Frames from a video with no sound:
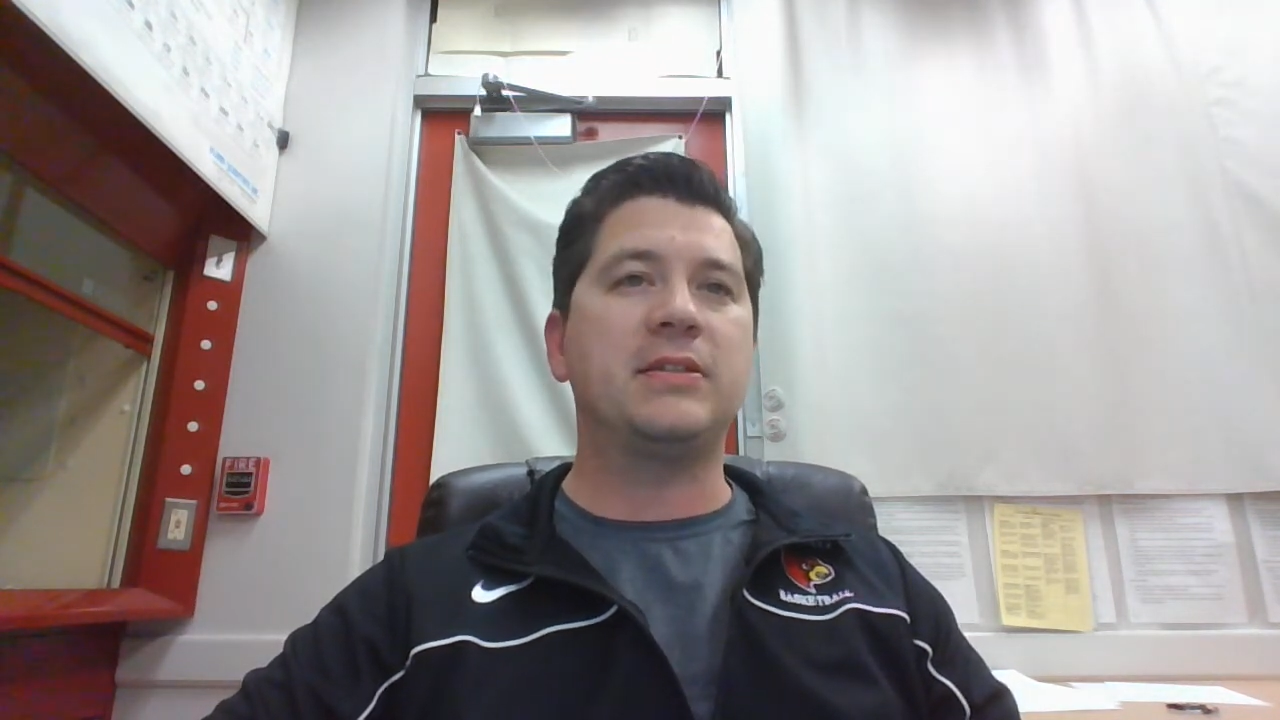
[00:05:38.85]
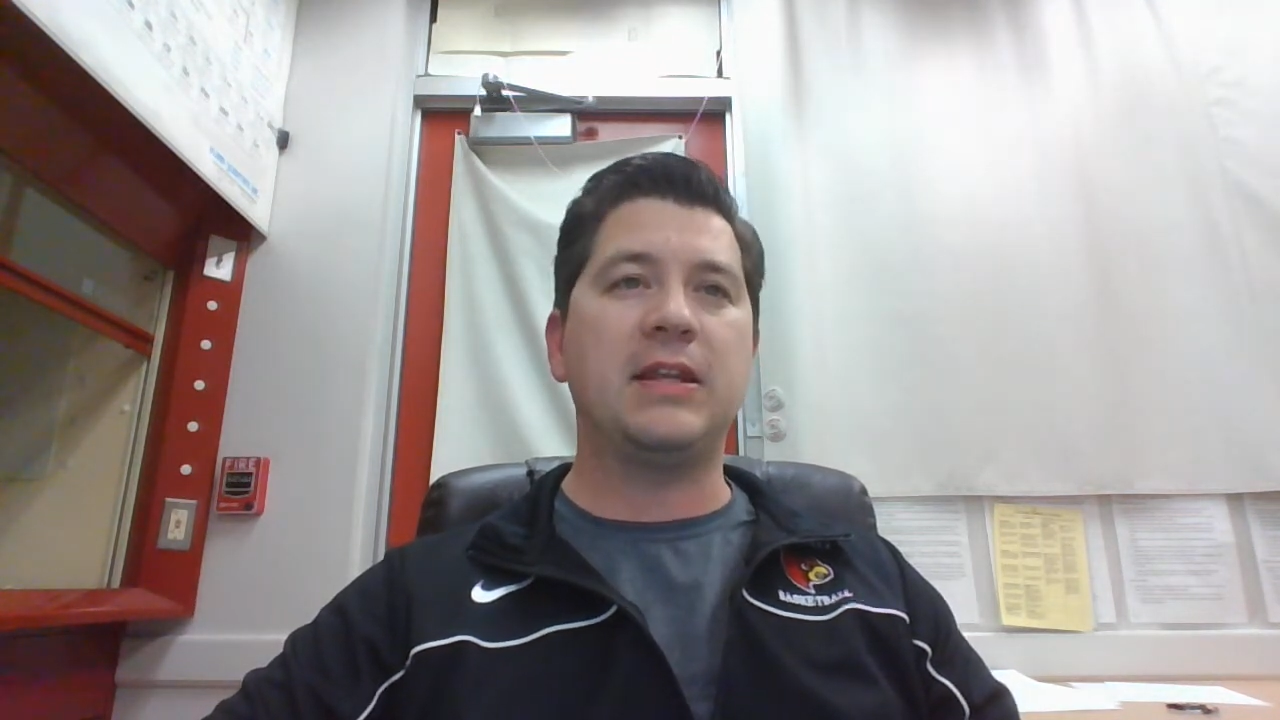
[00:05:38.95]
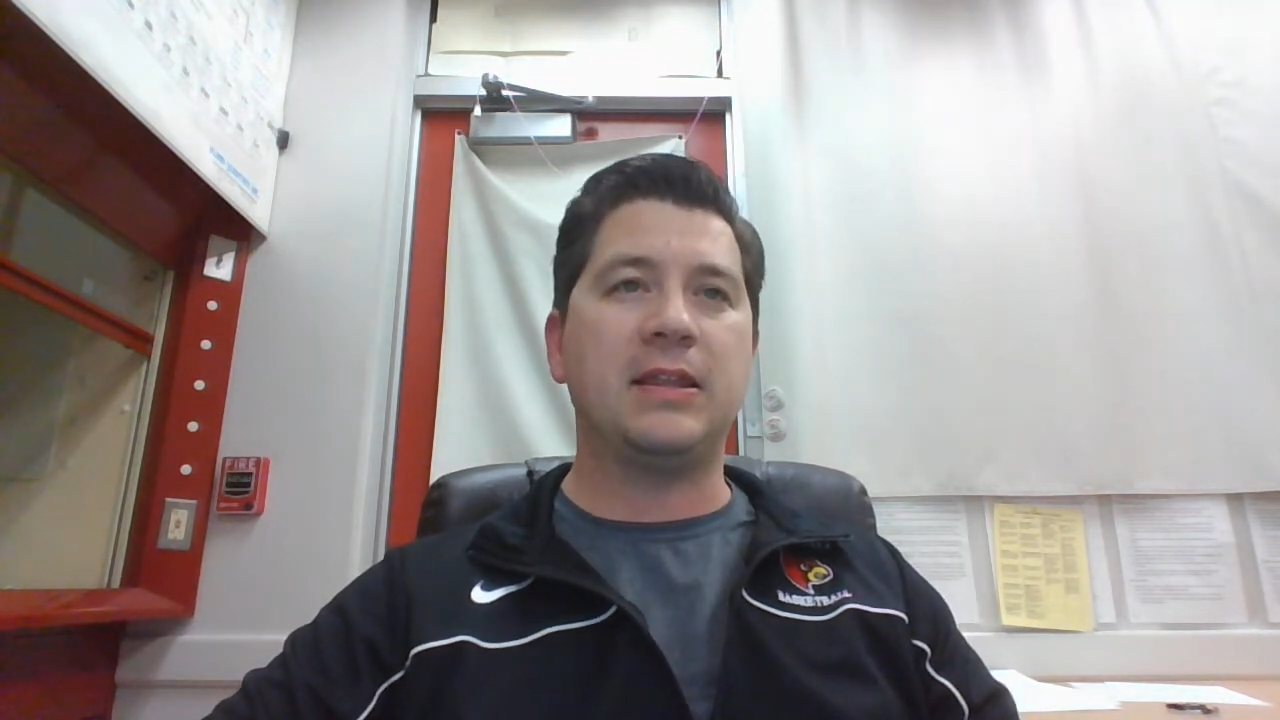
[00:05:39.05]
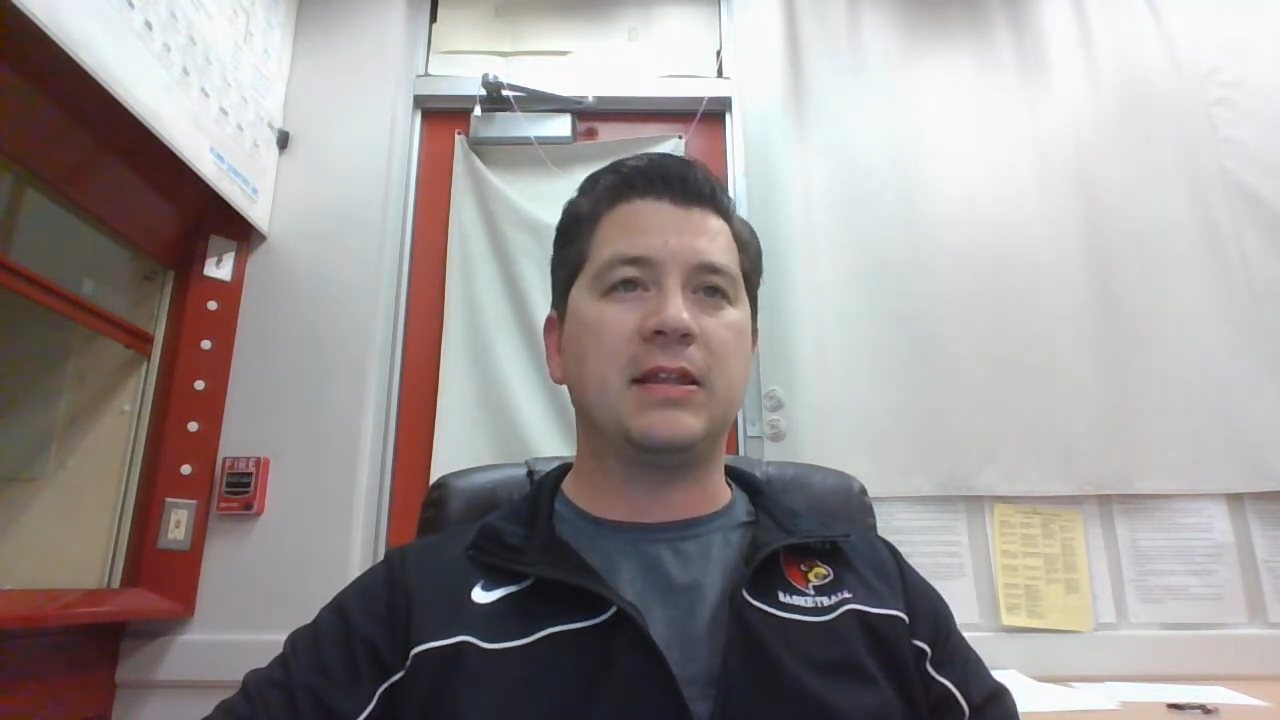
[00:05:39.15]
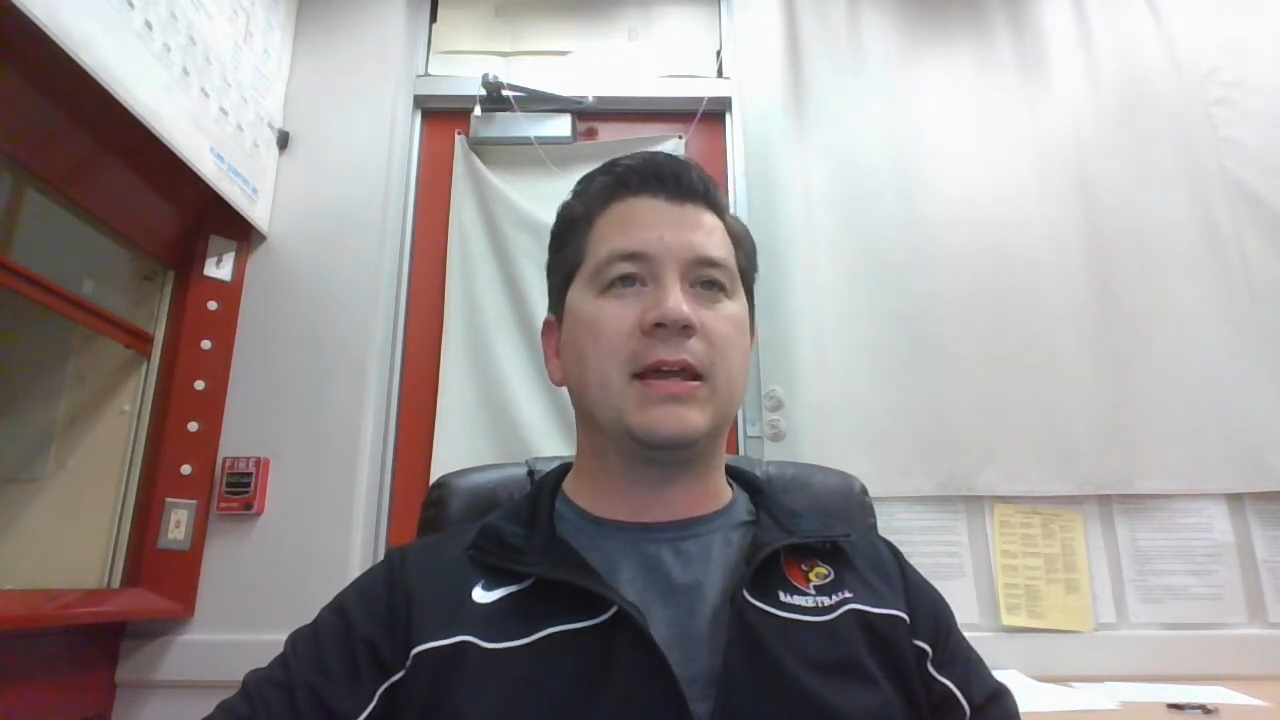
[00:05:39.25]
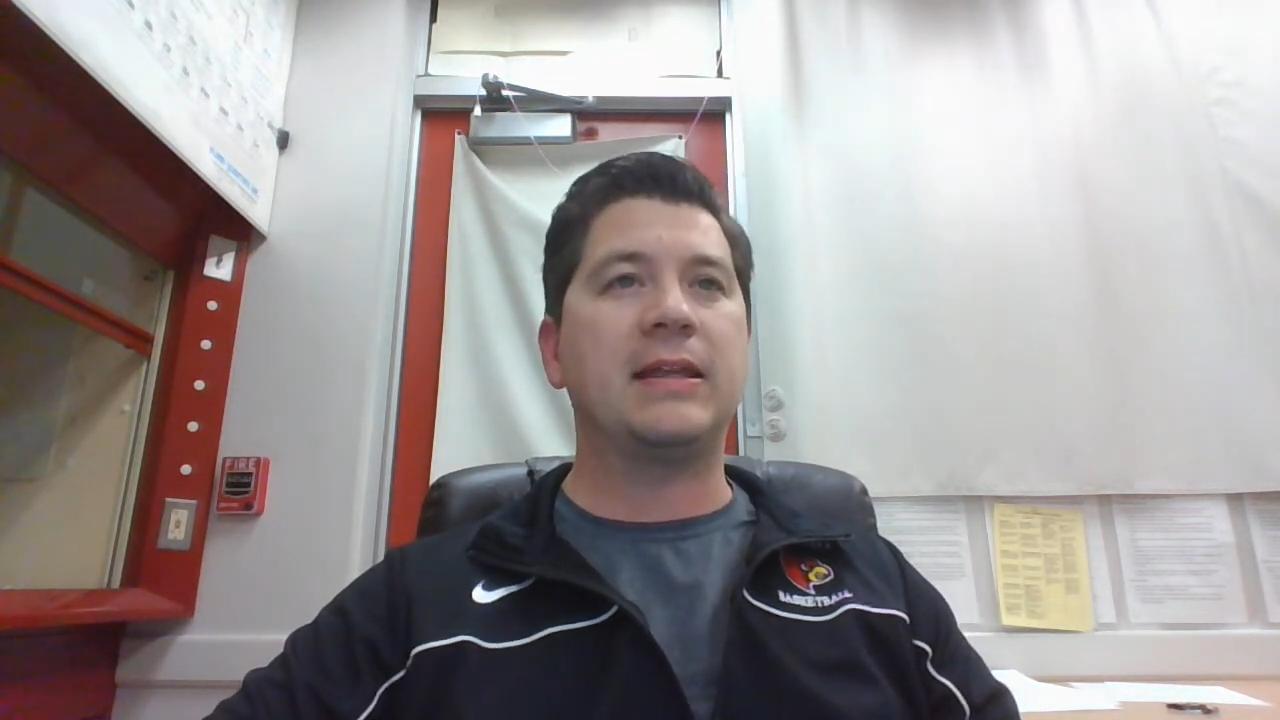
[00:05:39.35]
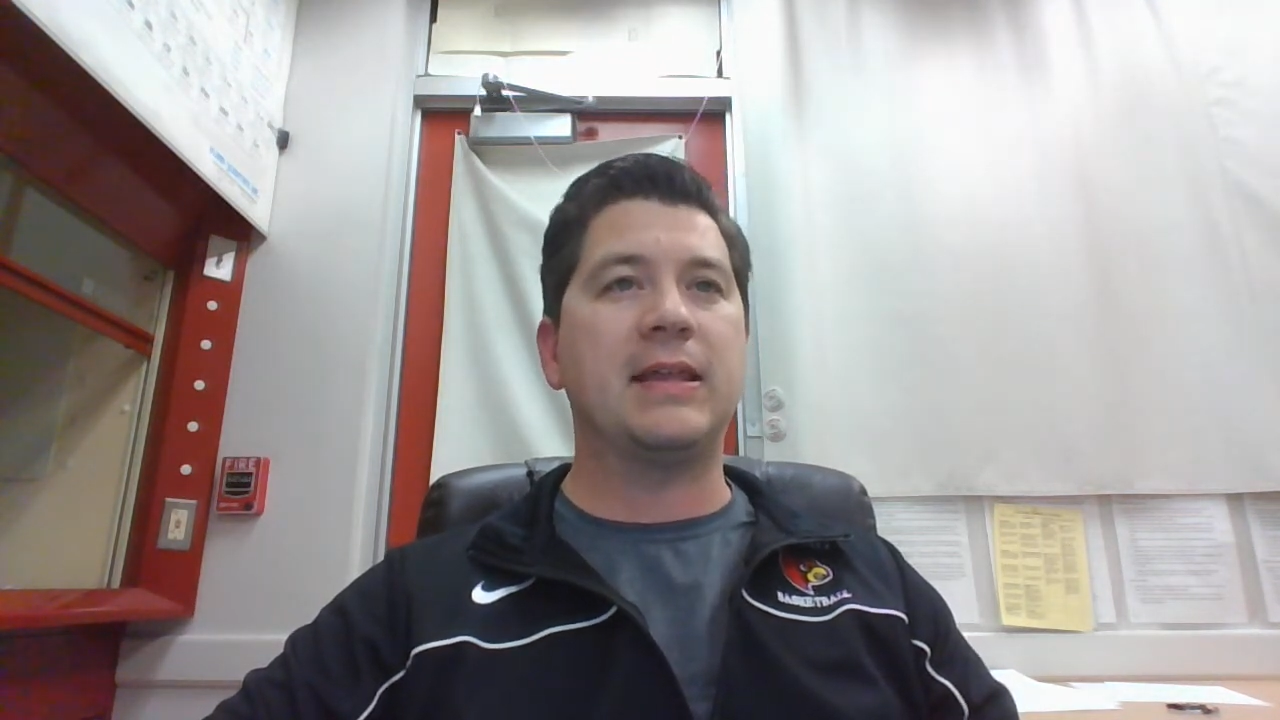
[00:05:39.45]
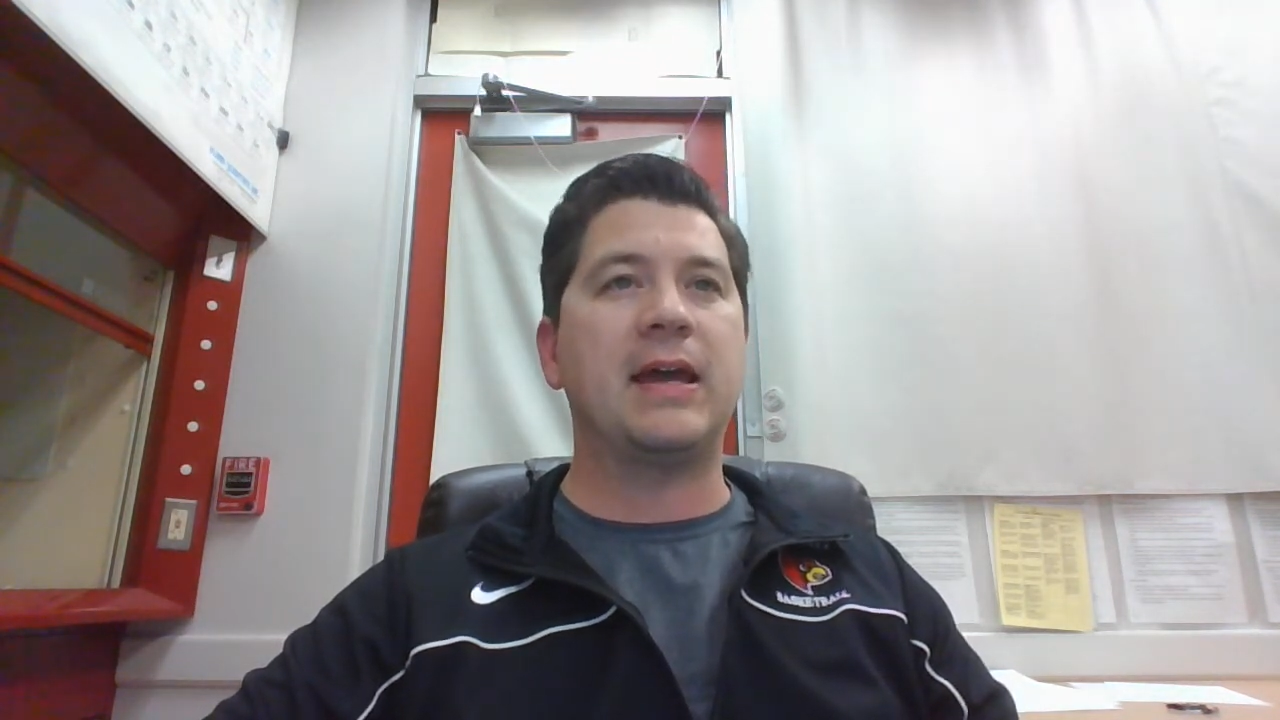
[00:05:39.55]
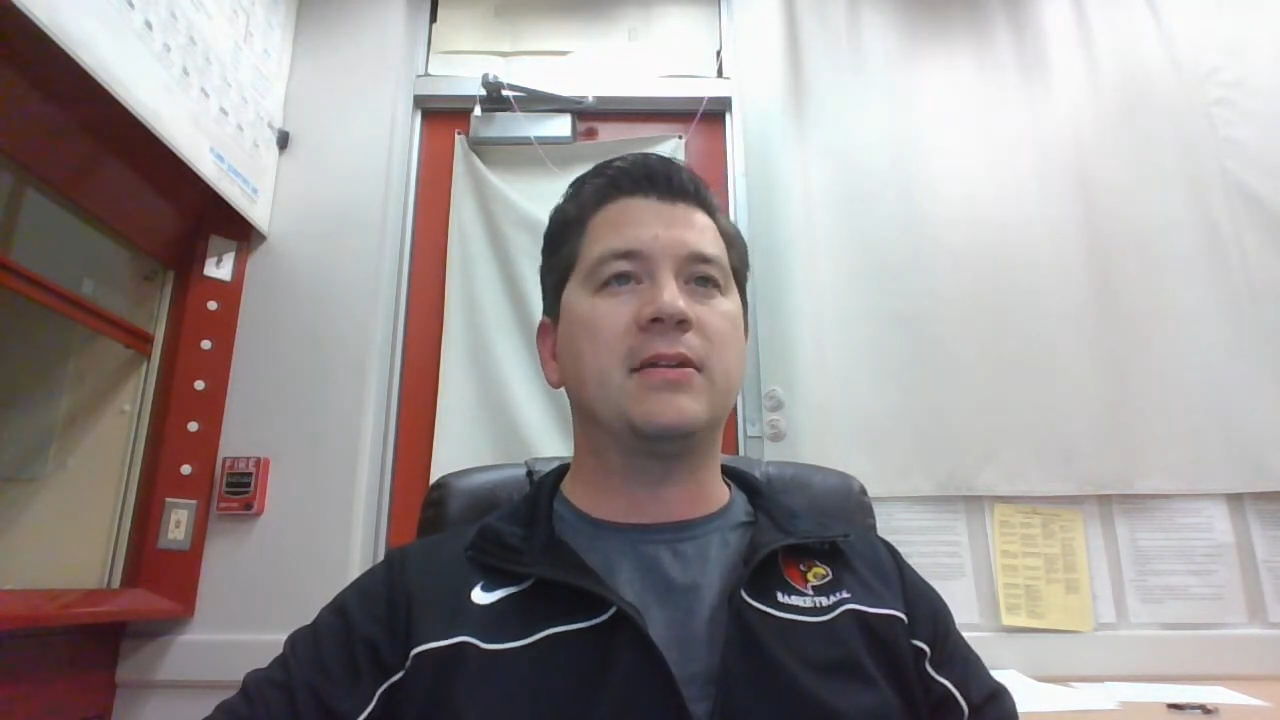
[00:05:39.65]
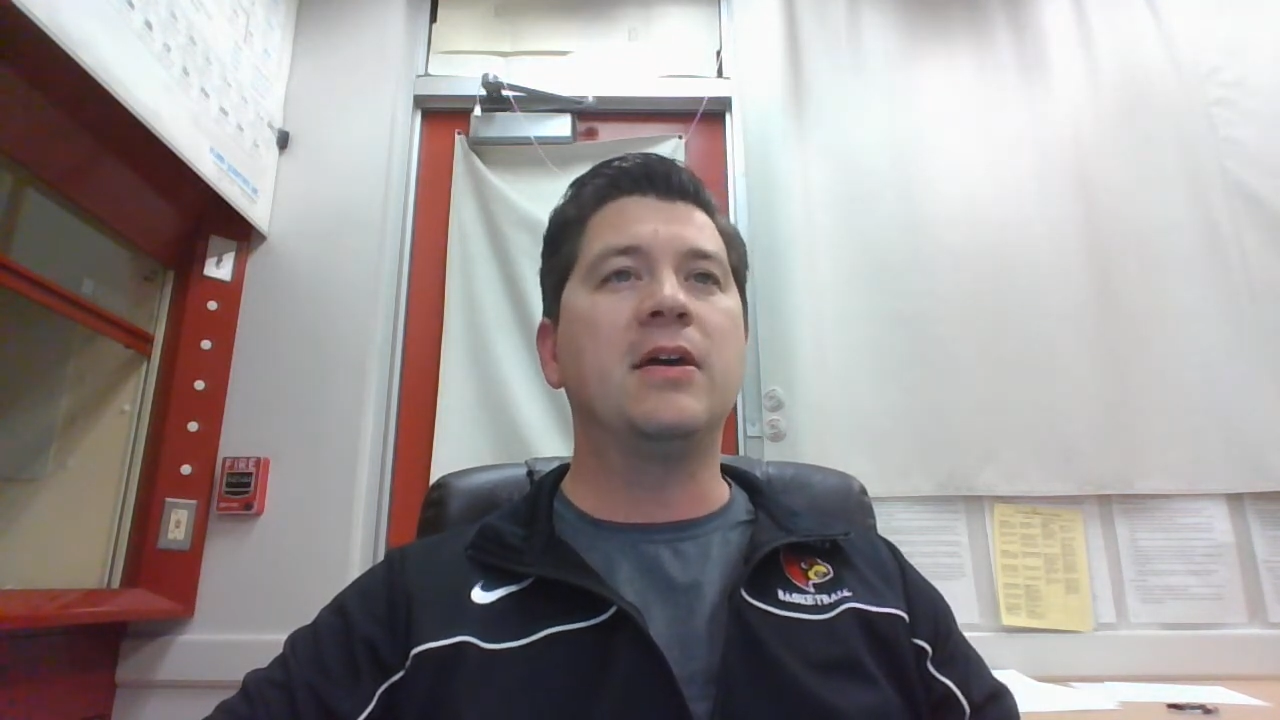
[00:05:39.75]
anything like
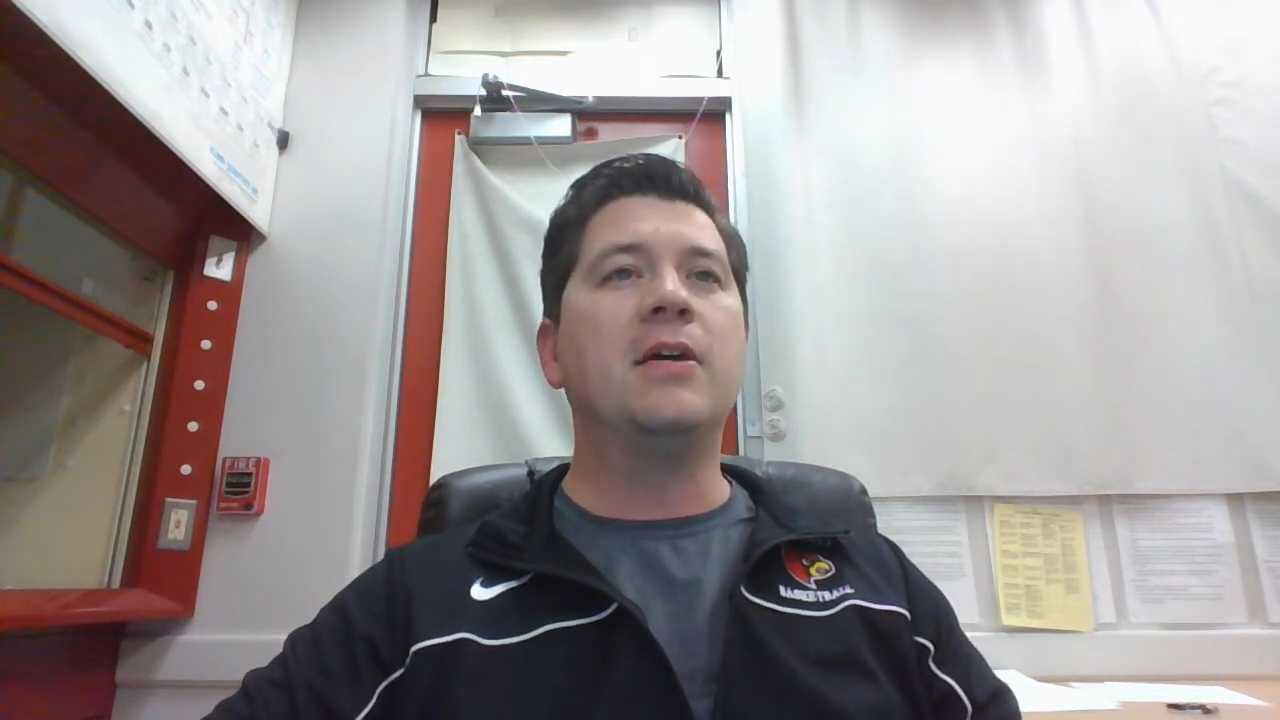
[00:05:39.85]
that.